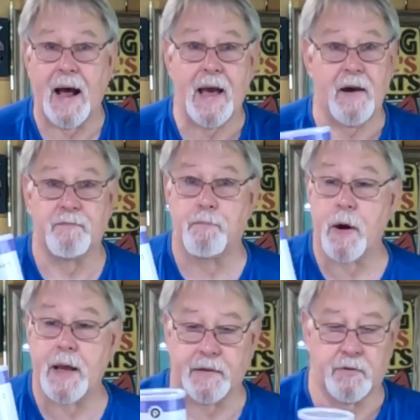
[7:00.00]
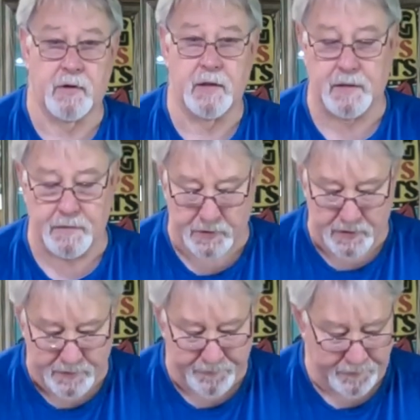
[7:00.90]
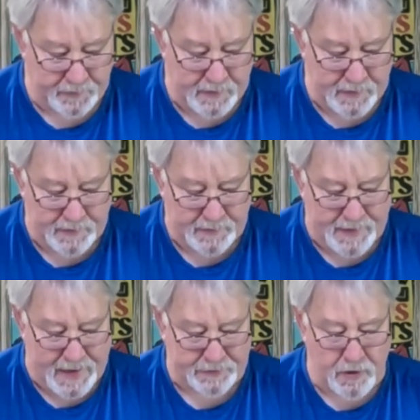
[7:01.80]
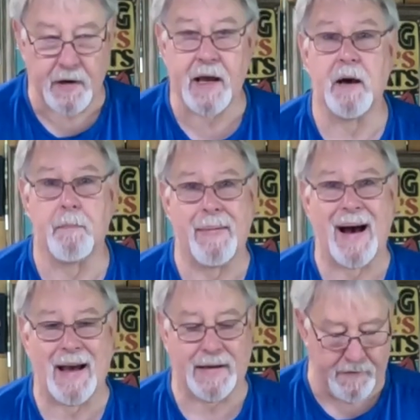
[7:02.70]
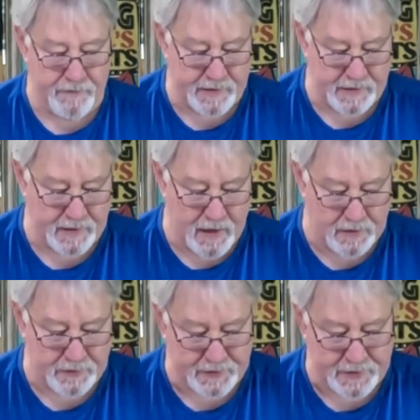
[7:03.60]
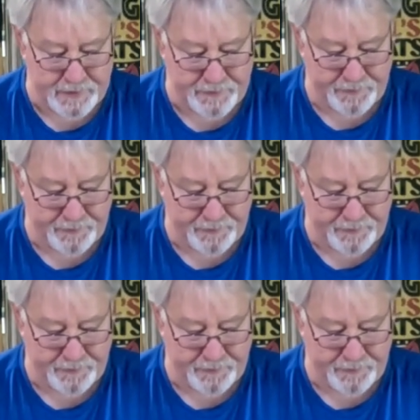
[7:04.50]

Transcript: I have breadcrumbs. That's going to help bind everything also.